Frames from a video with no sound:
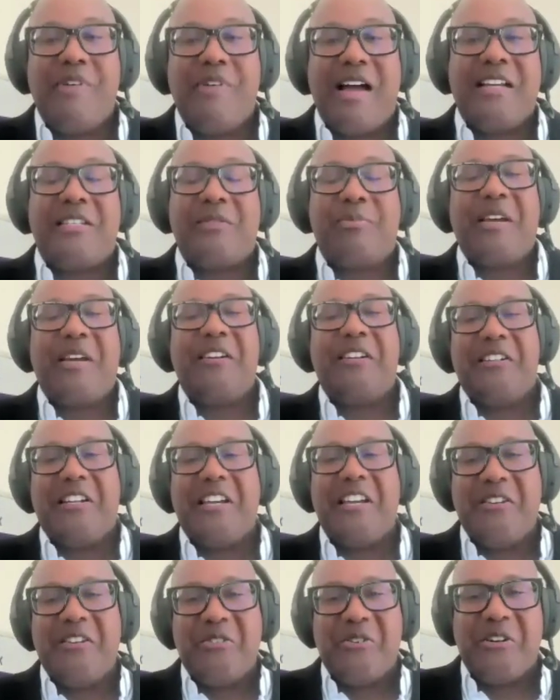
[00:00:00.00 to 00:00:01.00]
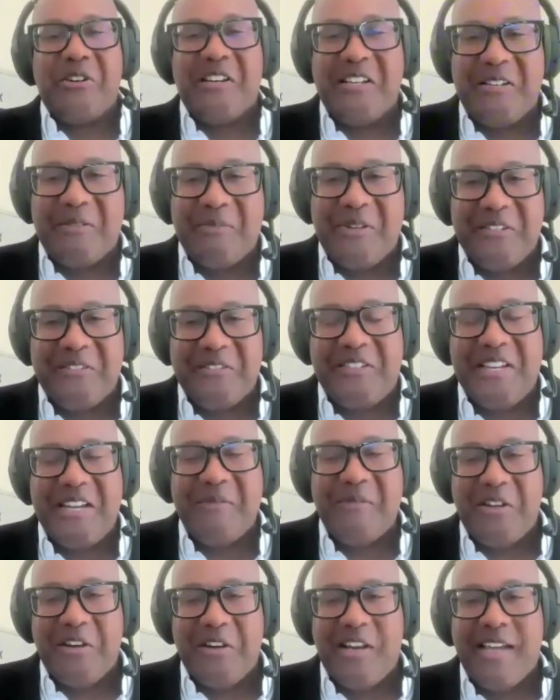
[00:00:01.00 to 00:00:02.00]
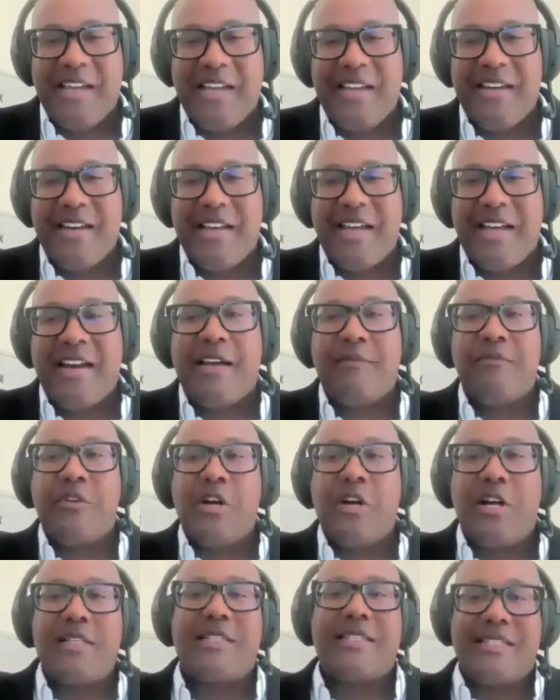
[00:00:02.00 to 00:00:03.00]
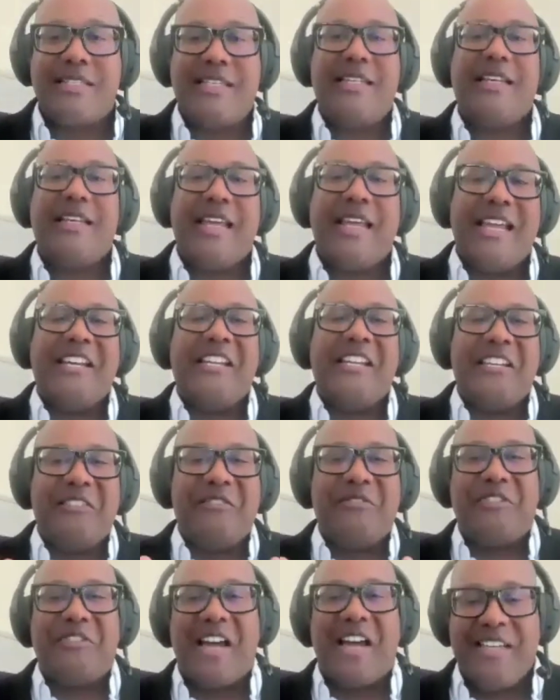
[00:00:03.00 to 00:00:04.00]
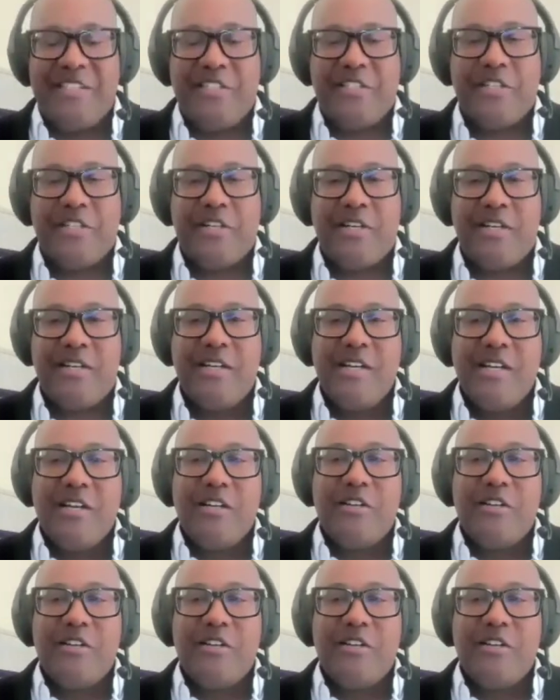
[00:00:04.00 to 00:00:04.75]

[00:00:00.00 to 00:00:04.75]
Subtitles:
I spend an inordinate amount of time online, and I've not seen any advisor